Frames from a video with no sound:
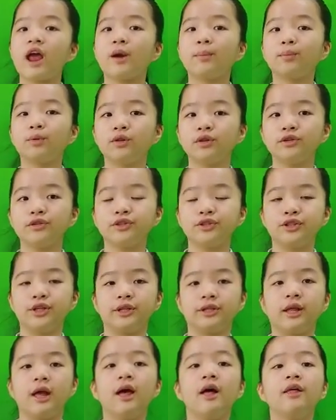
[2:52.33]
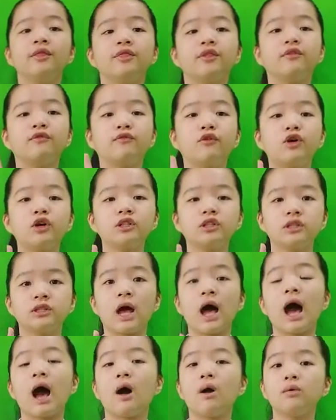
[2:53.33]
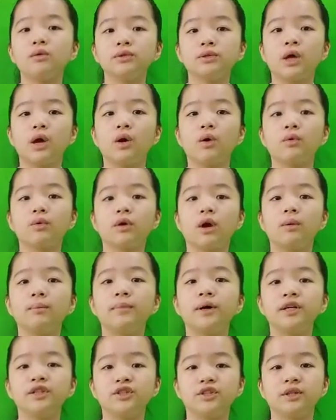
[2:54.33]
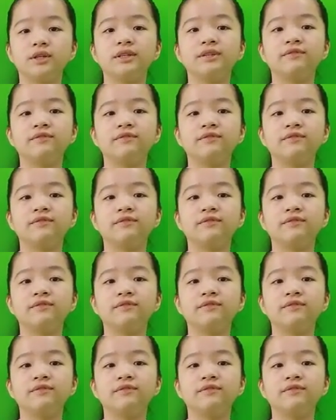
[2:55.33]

air pollution. The first, household combustion